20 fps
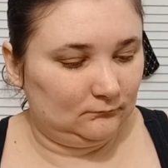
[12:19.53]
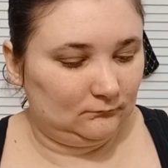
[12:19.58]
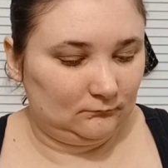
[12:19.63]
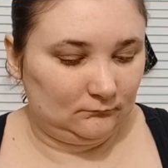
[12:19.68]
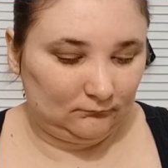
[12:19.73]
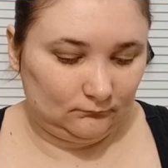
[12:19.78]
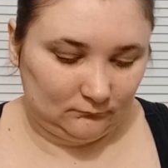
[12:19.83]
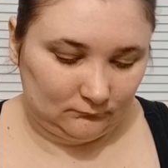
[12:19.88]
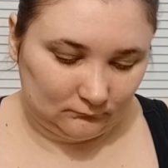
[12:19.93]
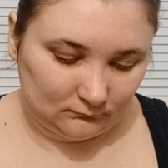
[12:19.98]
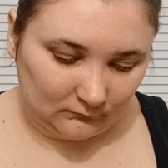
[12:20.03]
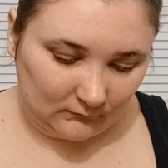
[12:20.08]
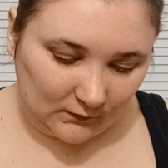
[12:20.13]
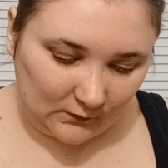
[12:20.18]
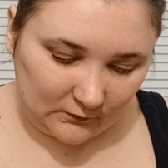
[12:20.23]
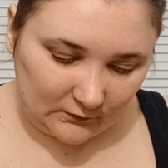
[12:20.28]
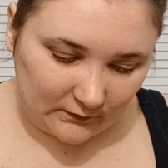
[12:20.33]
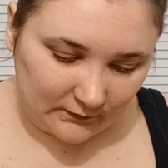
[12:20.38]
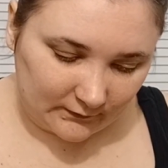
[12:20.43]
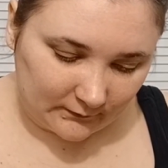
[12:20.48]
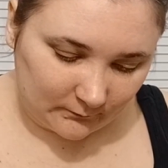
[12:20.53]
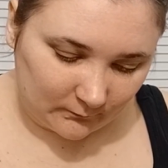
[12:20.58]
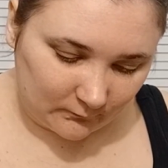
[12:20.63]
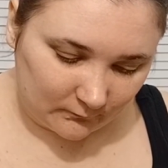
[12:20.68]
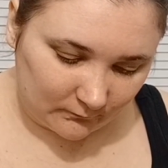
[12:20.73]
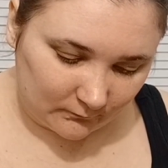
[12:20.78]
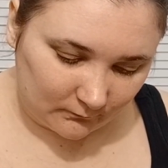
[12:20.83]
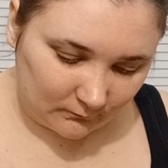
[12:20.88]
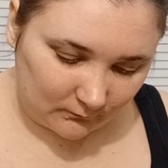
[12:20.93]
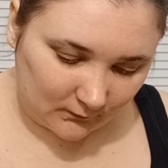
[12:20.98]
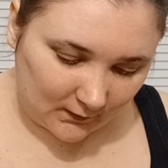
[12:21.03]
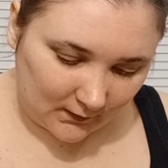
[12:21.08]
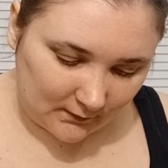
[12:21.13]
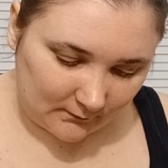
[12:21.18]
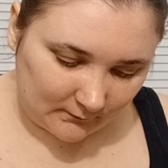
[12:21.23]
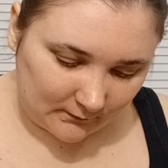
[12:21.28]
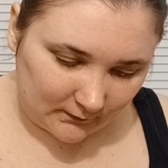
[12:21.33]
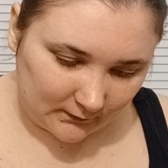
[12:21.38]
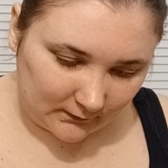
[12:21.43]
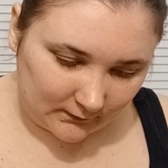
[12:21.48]
Look at this white
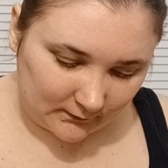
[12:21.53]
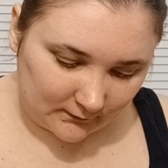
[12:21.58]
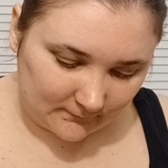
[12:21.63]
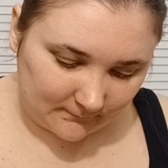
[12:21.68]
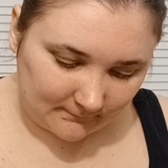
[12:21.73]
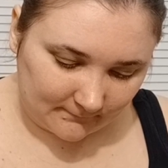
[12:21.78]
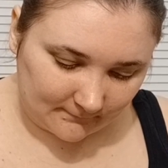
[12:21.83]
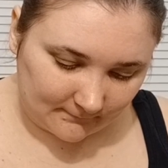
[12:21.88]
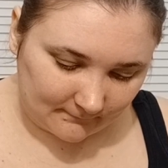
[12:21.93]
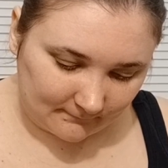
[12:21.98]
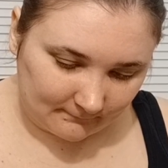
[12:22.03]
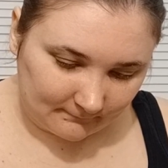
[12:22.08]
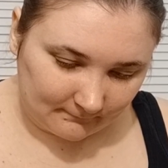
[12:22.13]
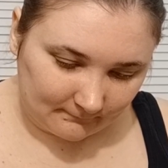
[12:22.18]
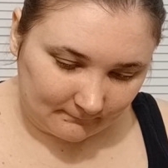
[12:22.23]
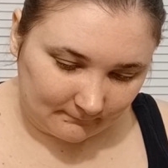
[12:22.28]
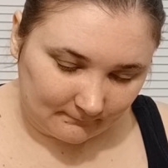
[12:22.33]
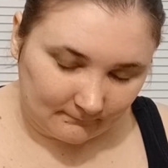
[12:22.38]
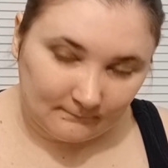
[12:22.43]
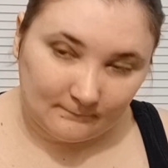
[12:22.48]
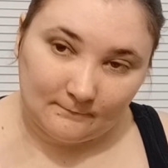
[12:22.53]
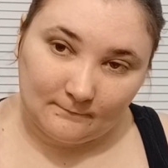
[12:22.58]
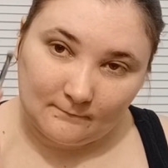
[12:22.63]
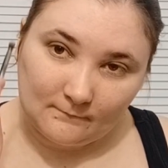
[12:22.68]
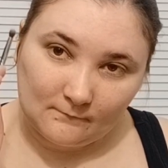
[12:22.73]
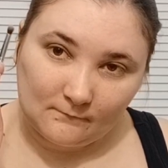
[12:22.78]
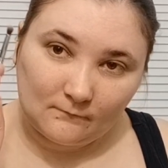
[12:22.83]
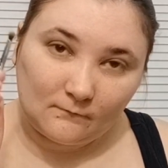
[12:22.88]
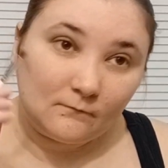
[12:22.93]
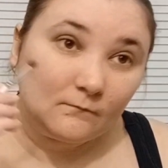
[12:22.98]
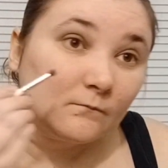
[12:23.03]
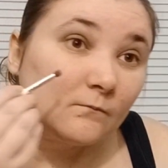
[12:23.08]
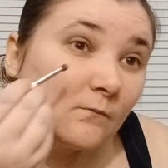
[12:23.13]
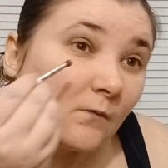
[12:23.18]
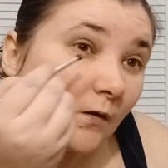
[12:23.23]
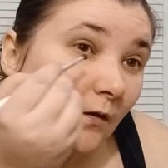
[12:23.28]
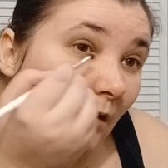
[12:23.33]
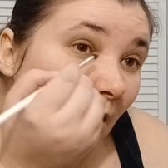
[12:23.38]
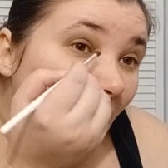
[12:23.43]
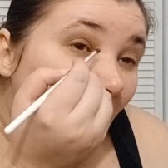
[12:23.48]
one here.
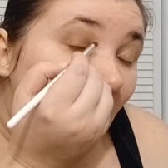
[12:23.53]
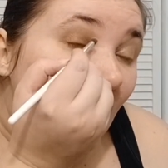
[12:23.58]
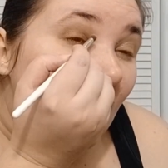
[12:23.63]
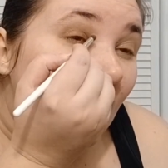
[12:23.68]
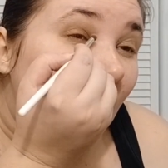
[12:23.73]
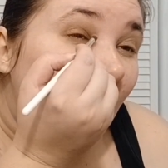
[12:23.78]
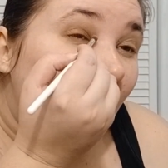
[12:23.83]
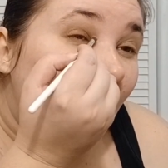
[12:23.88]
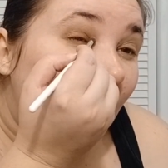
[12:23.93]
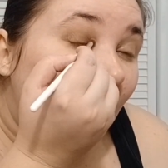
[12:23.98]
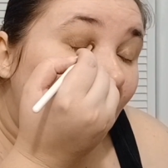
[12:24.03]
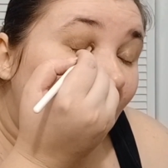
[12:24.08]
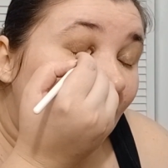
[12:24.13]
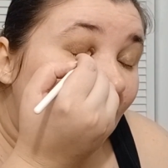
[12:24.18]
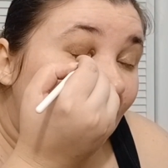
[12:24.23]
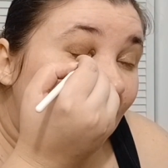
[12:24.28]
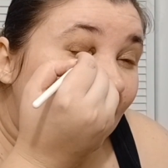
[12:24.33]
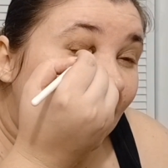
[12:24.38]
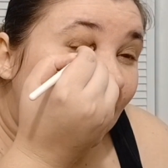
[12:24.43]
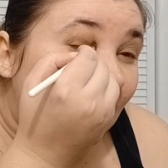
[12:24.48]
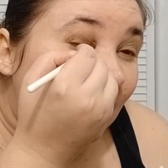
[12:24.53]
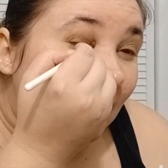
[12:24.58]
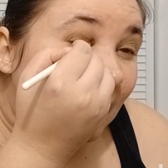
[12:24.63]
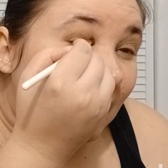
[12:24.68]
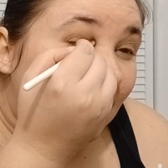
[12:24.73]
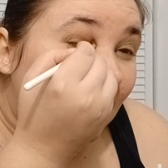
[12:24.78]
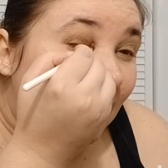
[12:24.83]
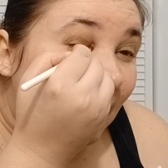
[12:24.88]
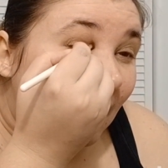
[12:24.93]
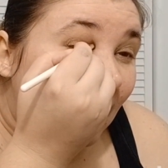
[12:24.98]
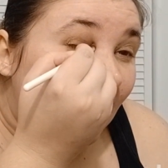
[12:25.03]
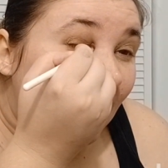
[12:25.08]
I can go in a corner.